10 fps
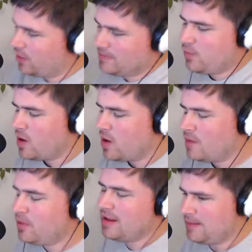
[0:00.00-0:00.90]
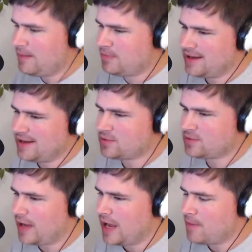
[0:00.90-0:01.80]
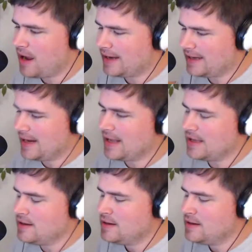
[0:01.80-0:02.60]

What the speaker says: But if you want to play the hypothetical game, I get it.